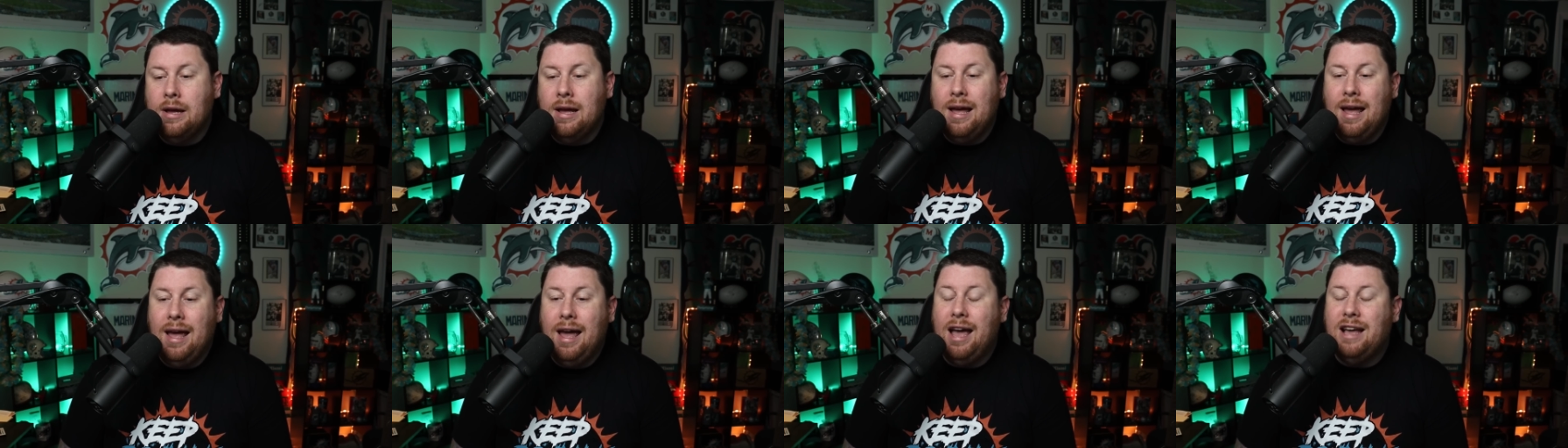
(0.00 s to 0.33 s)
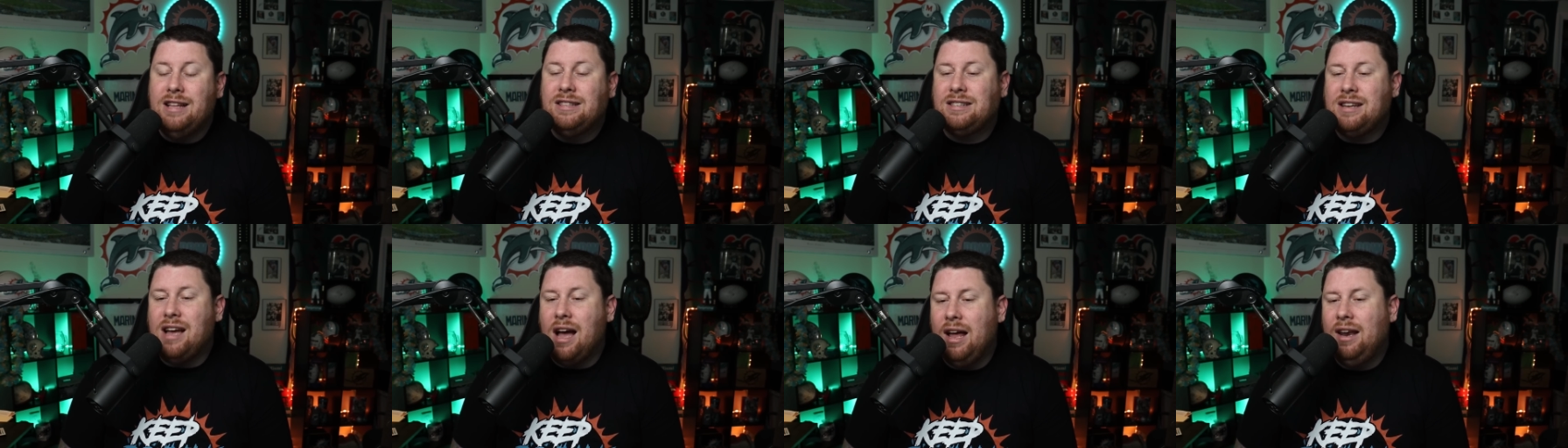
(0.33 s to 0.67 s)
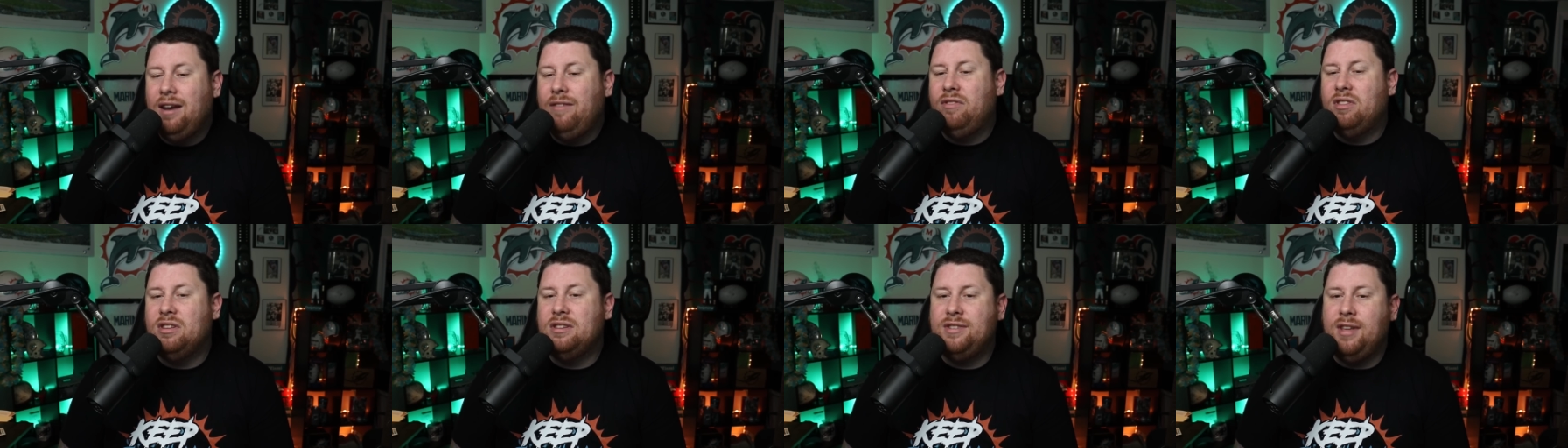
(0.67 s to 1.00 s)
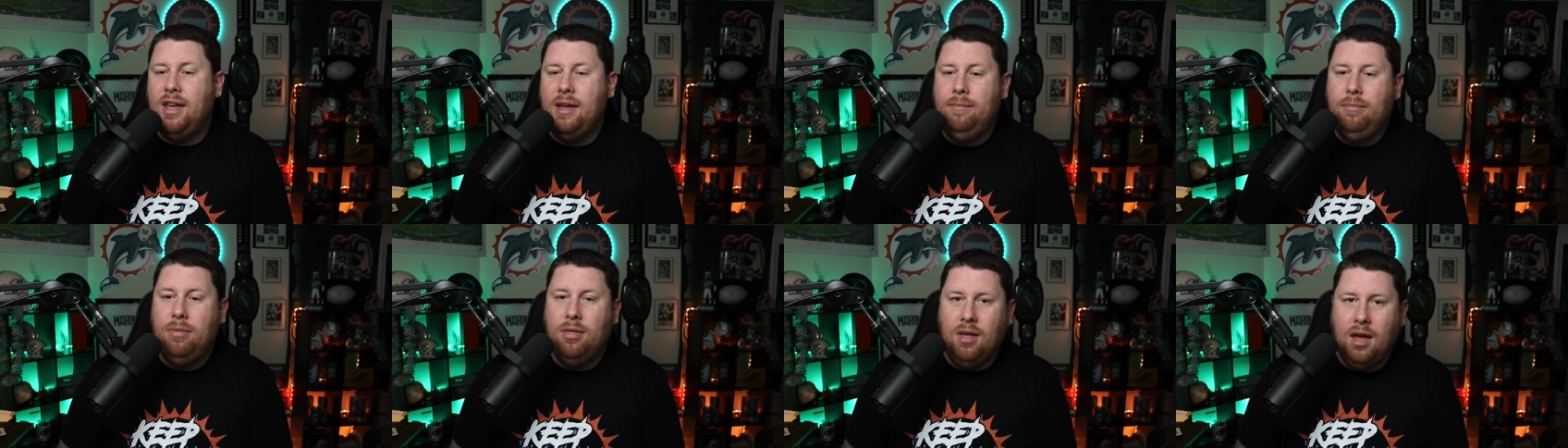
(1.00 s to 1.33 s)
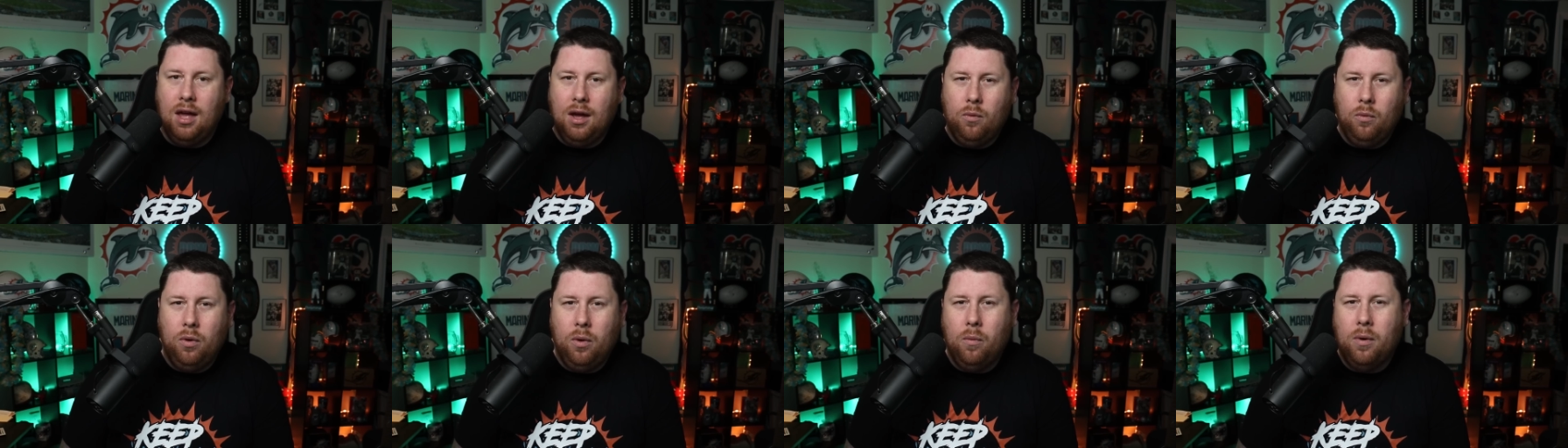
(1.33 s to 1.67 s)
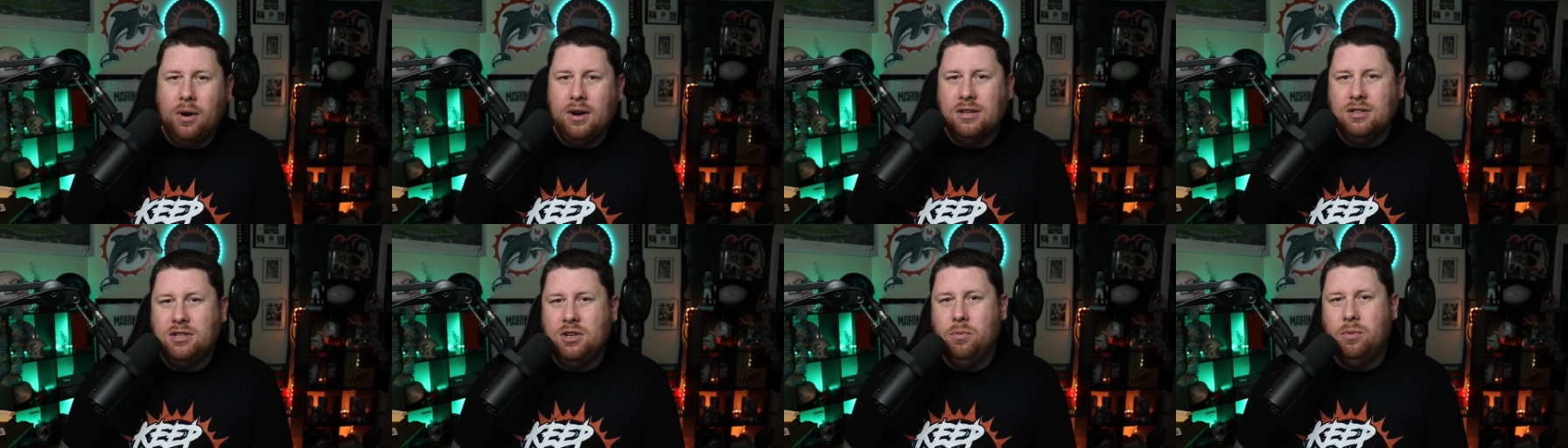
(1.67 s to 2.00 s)
it's kind of the same thing. We
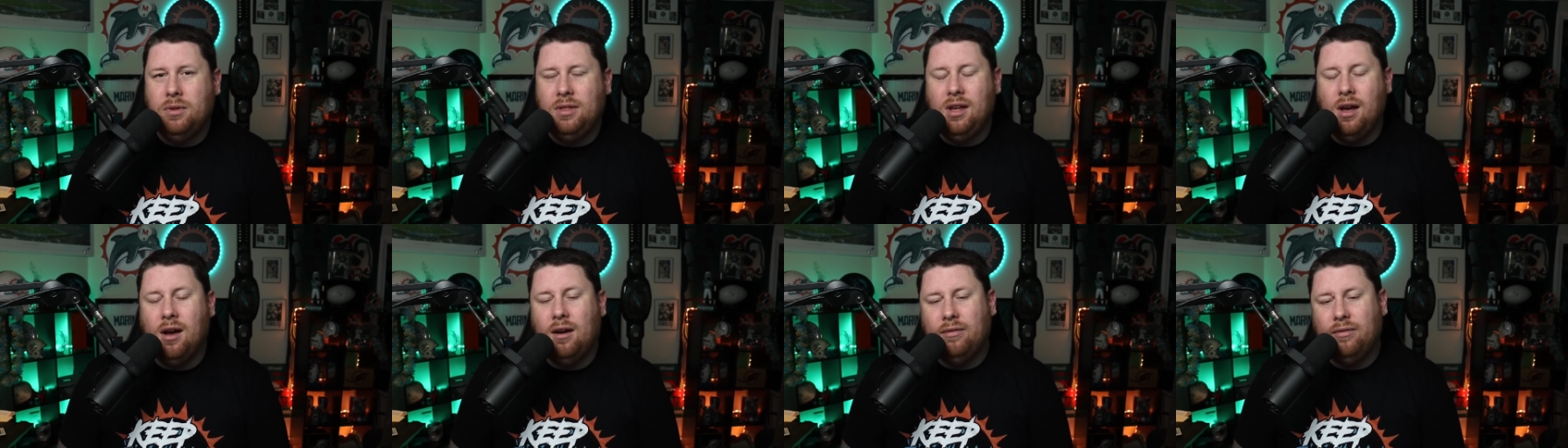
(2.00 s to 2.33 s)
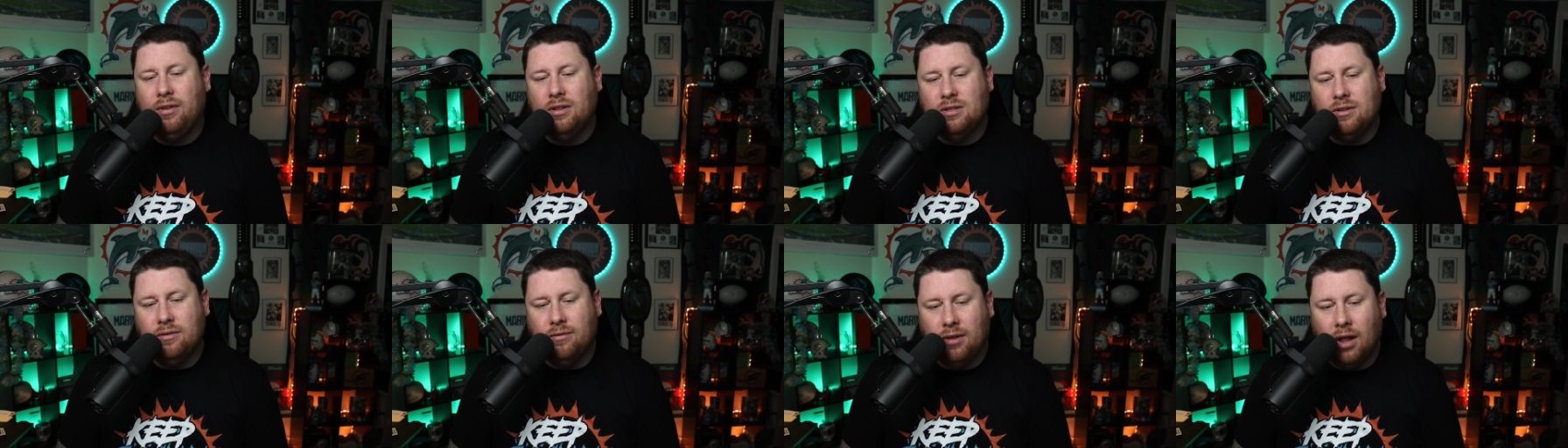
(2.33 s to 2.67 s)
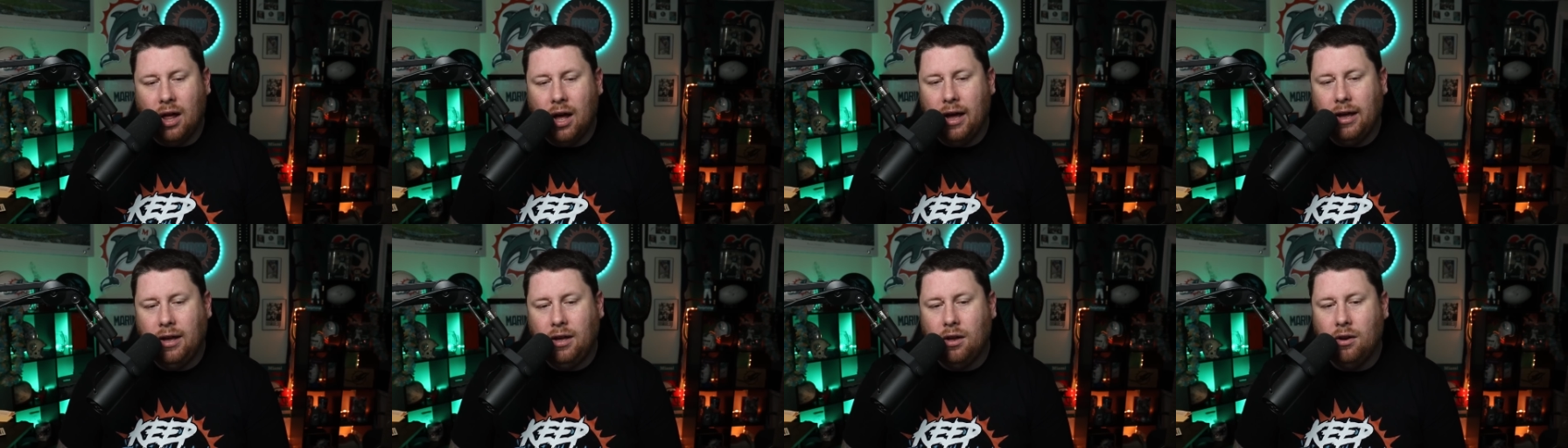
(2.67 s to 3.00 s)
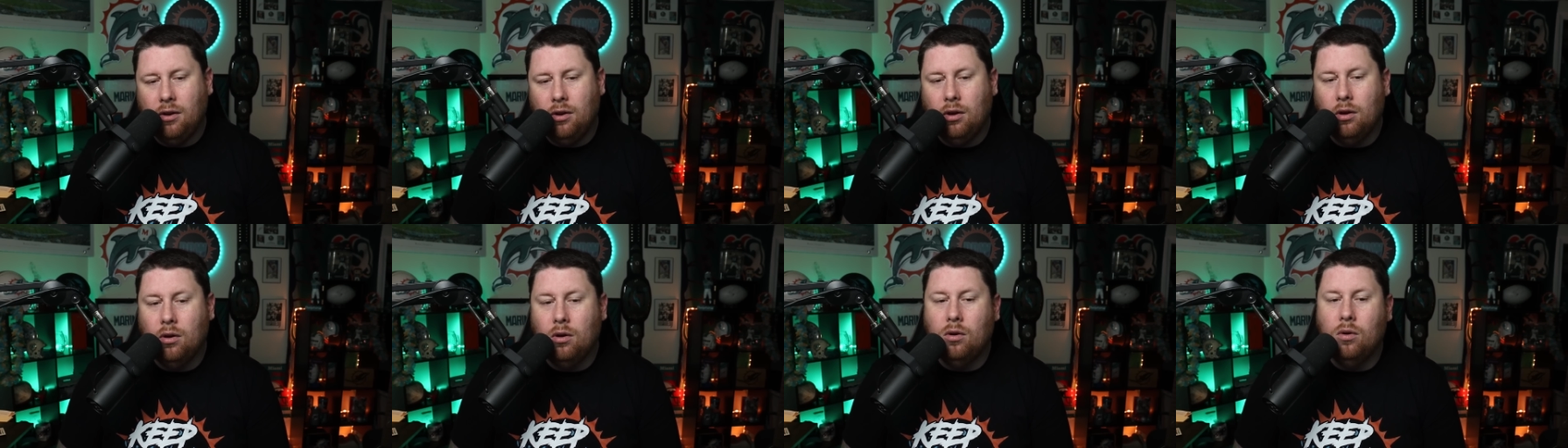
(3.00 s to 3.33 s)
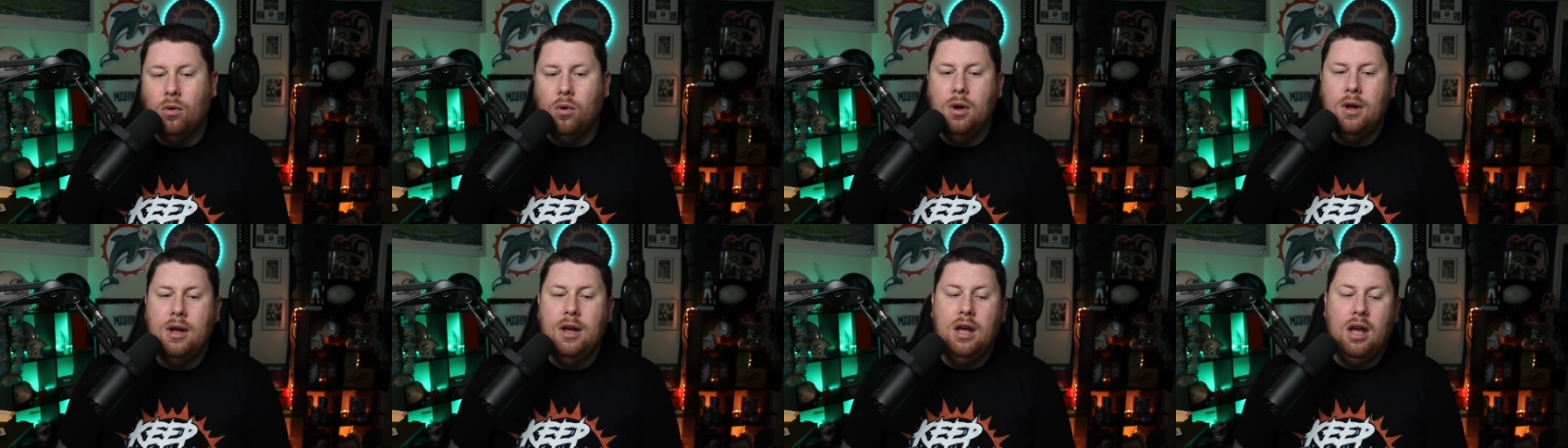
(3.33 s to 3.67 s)
want to see what the offensive line can do.